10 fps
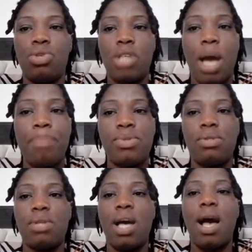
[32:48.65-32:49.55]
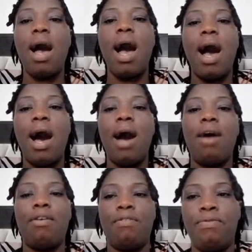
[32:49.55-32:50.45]
So sharps
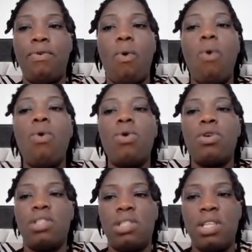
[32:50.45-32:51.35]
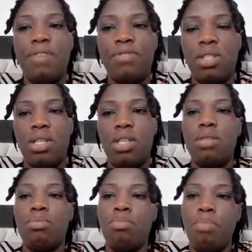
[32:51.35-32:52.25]
are for
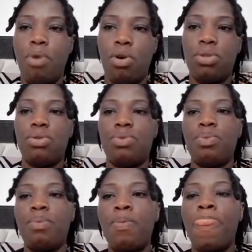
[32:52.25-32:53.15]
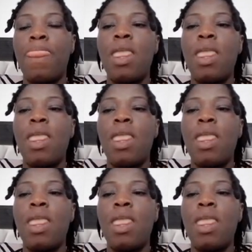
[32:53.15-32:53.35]
safety box.